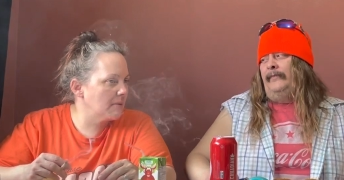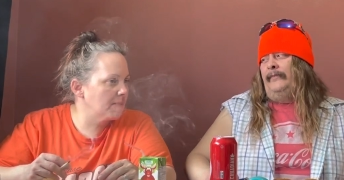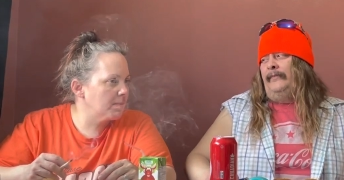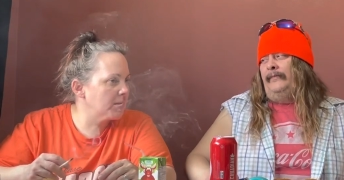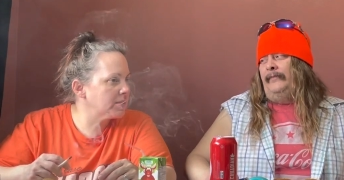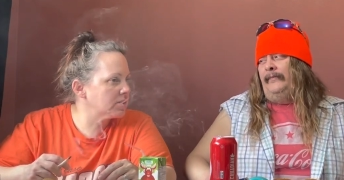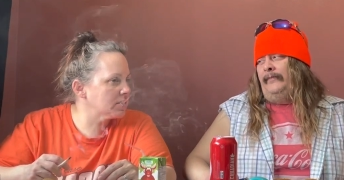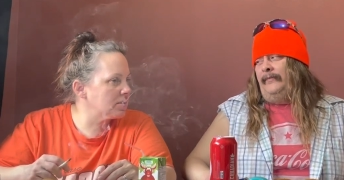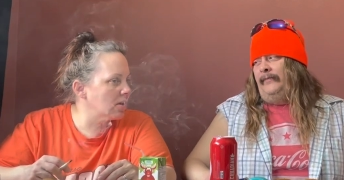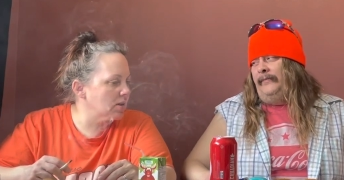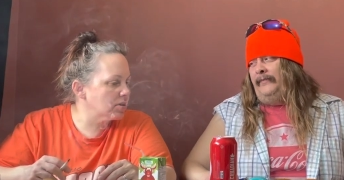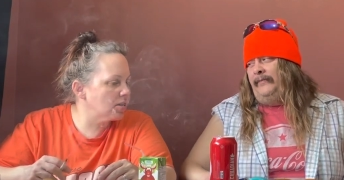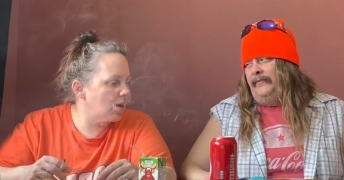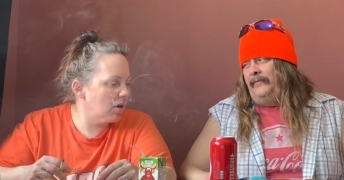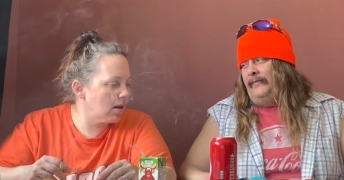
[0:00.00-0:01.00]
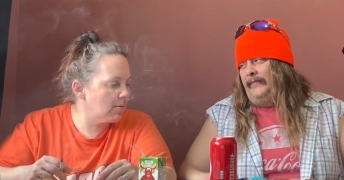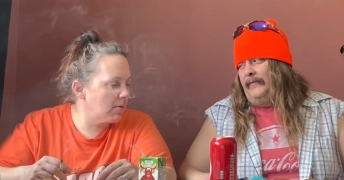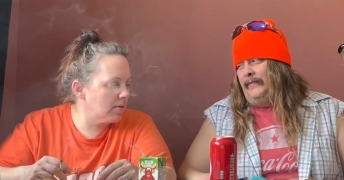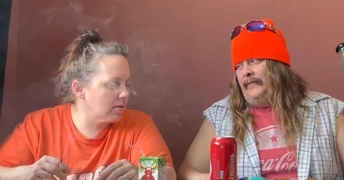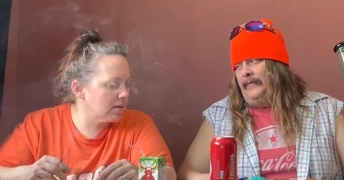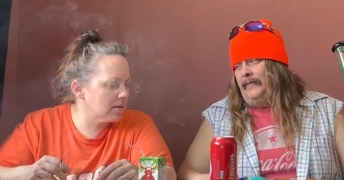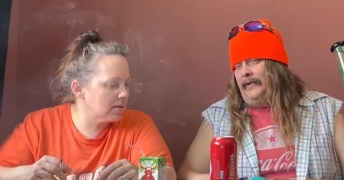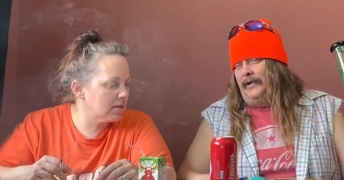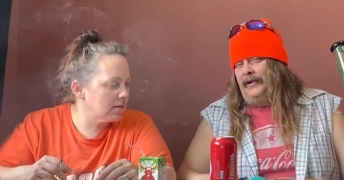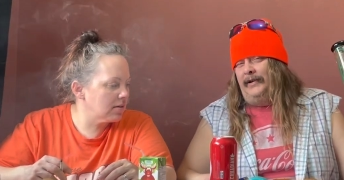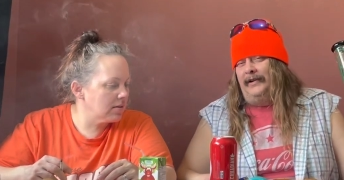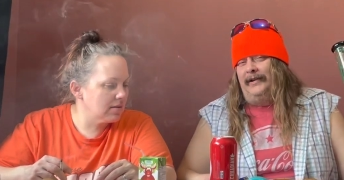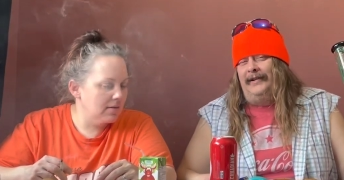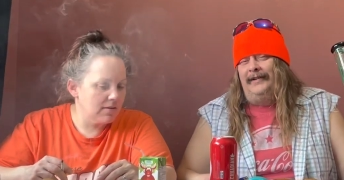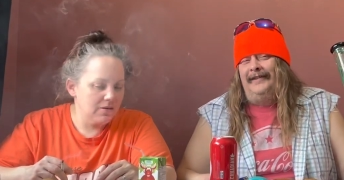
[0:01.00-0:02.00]
Speaker 1: Let's not talk about it.
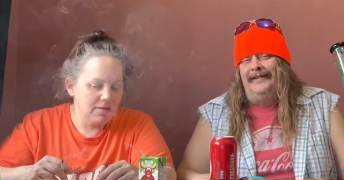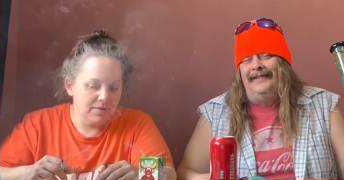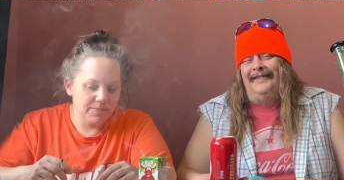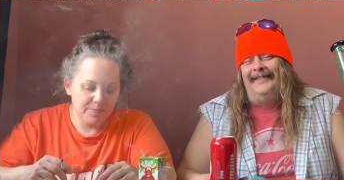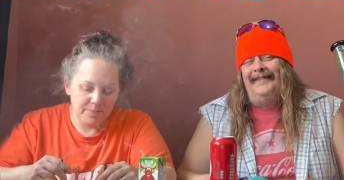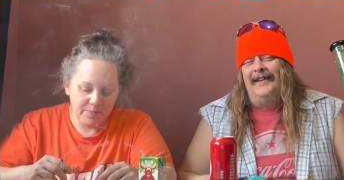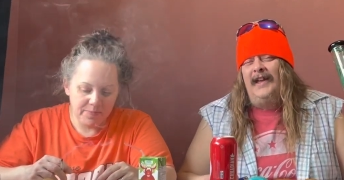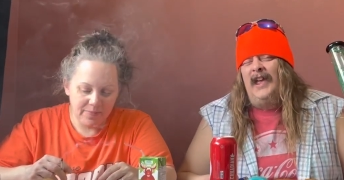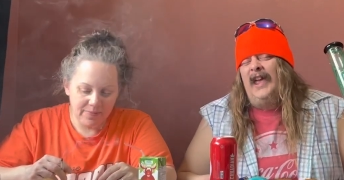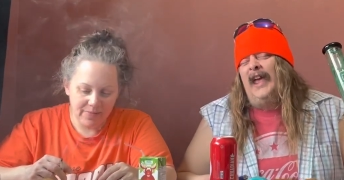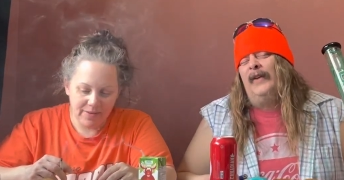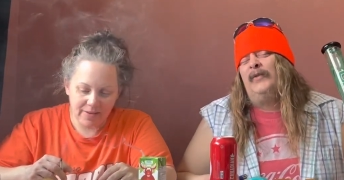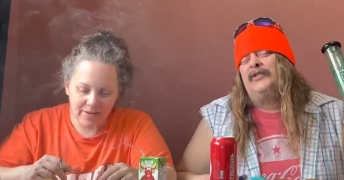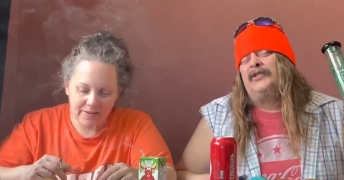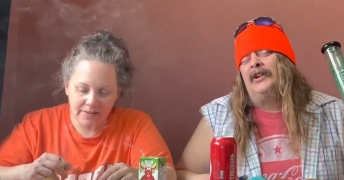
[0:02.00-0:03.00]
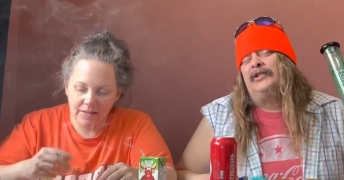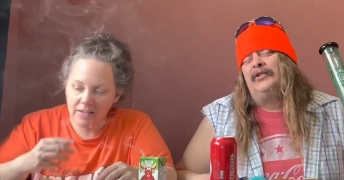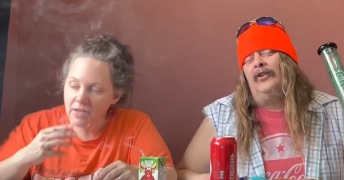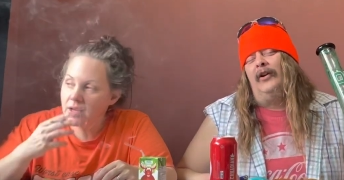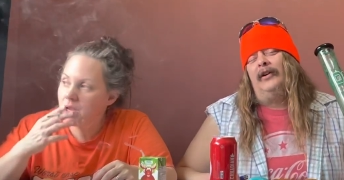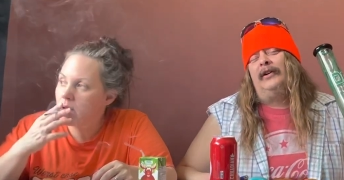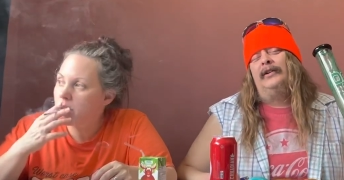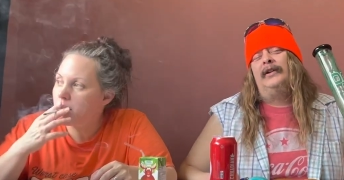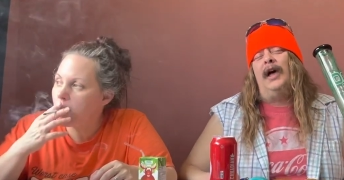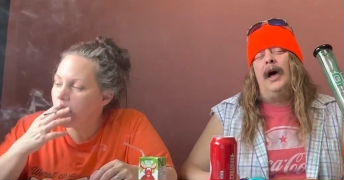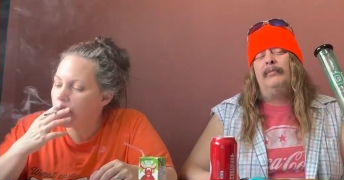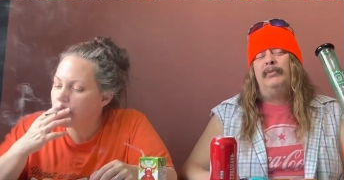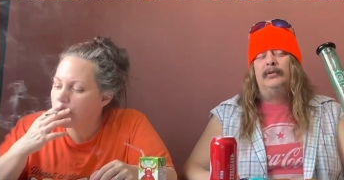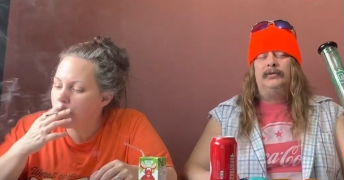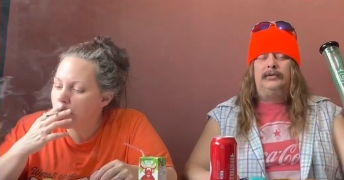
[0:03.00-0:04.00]
Speaker 2: If we start talking
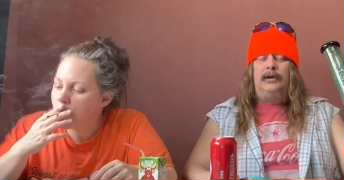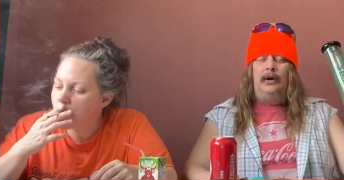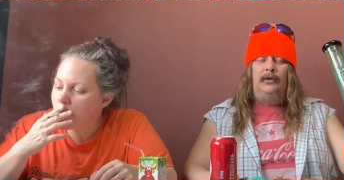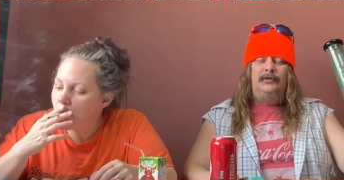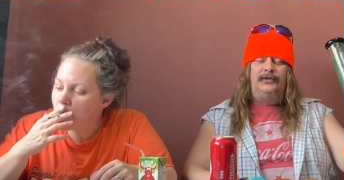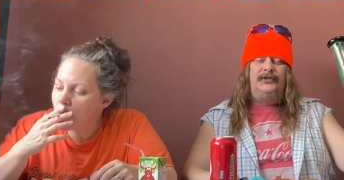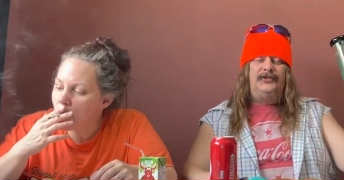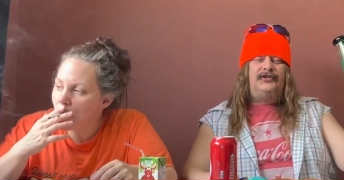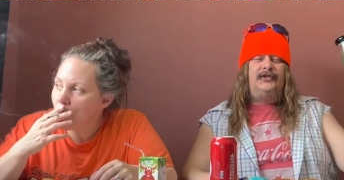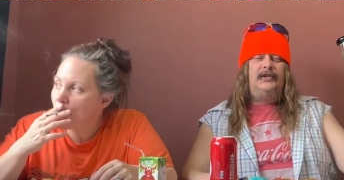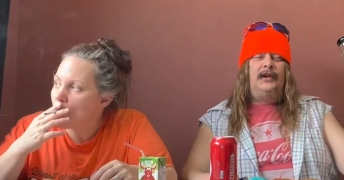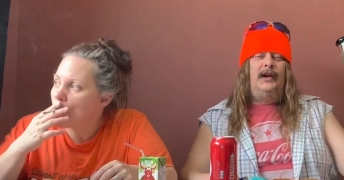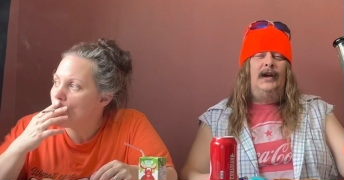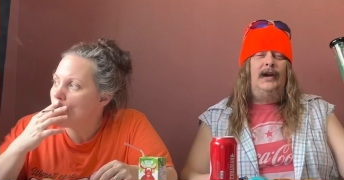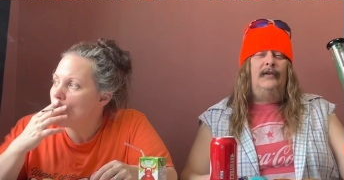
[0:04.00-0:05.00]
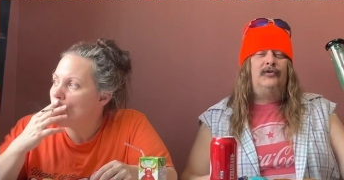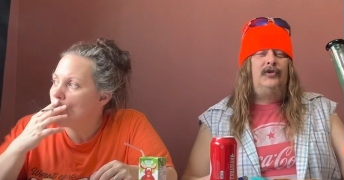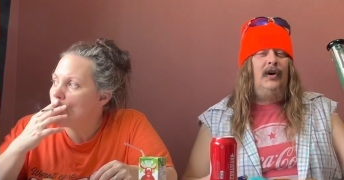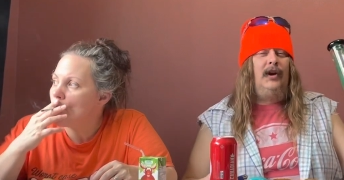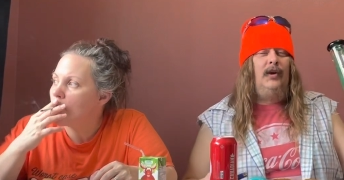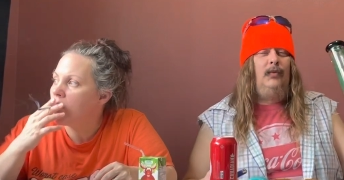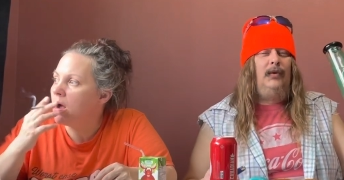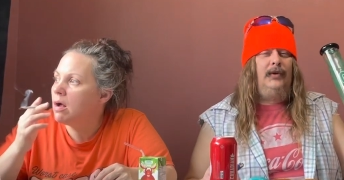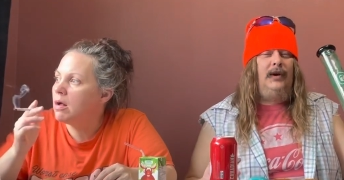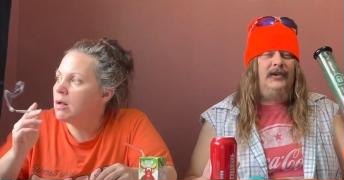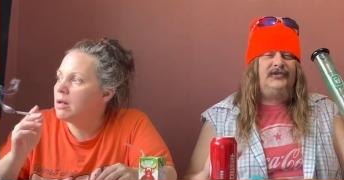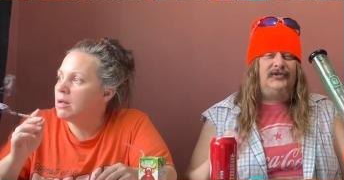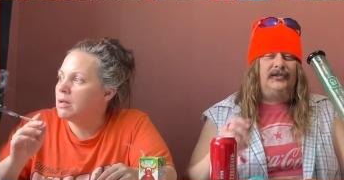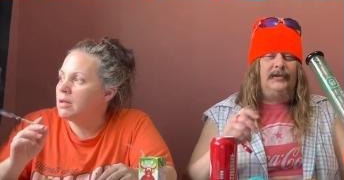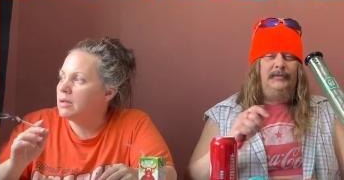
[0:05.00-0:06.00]
about ghosts, Donna will not
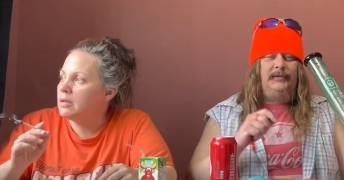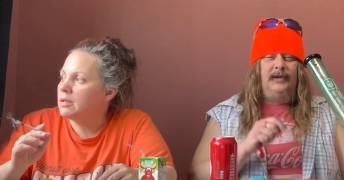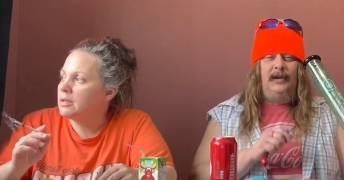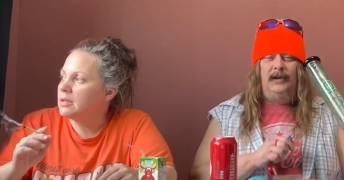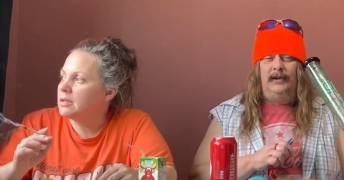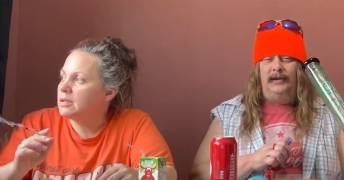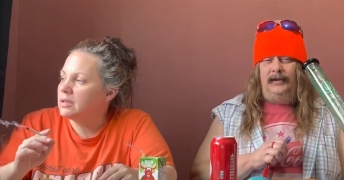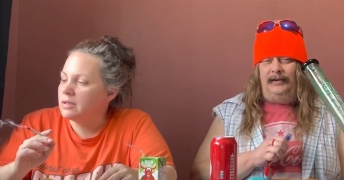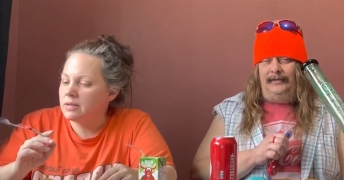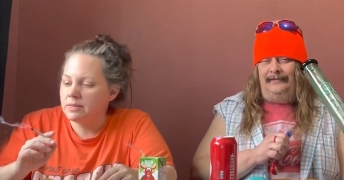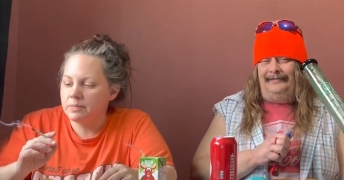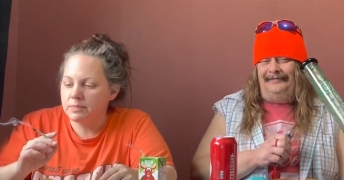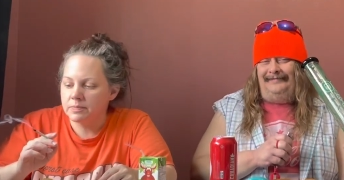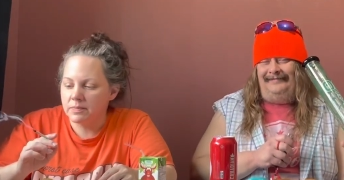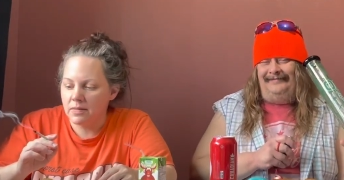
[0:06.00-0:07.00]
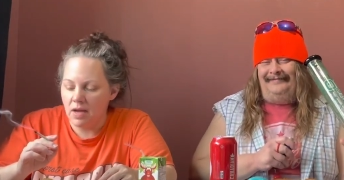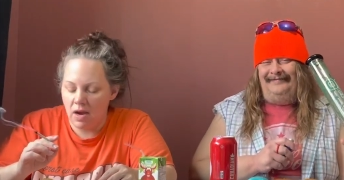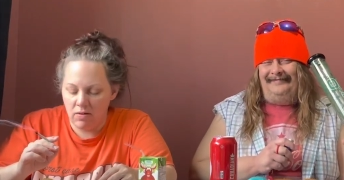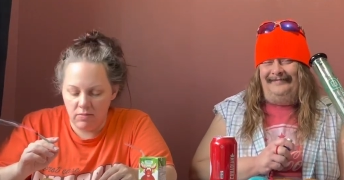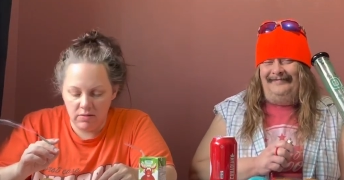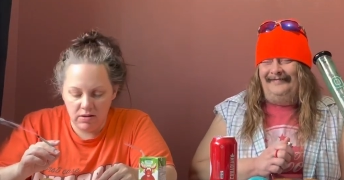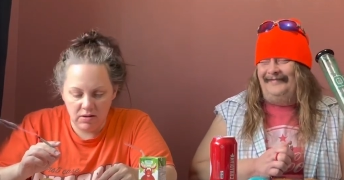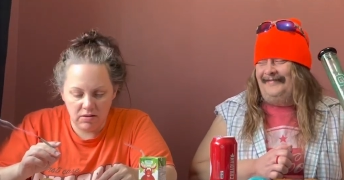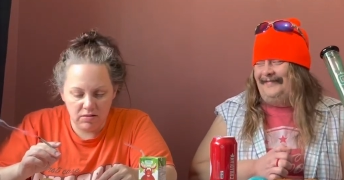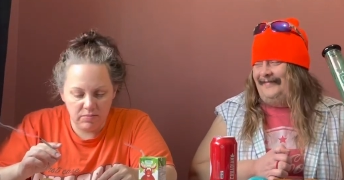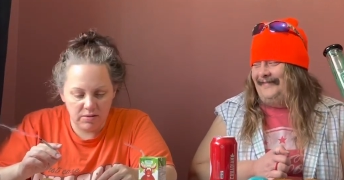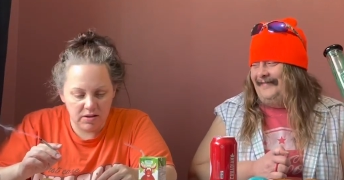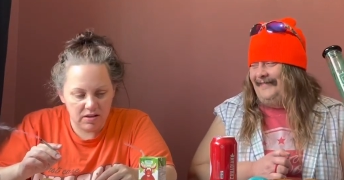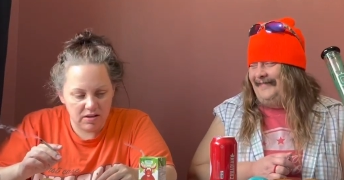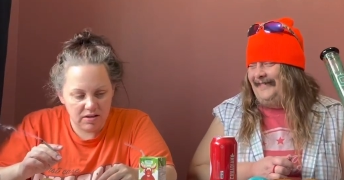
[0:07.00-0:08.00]
sleep tonight.
Speaker 1: I will,
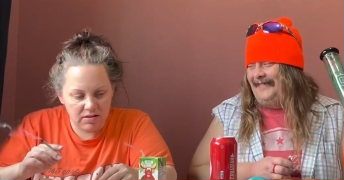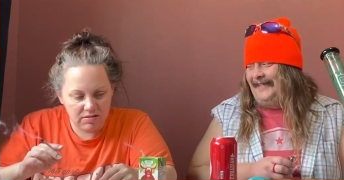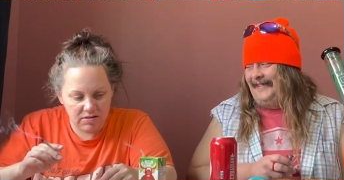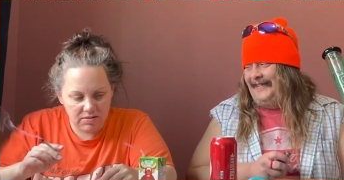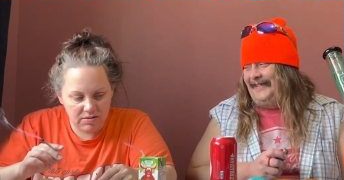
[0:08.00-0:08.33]
but I...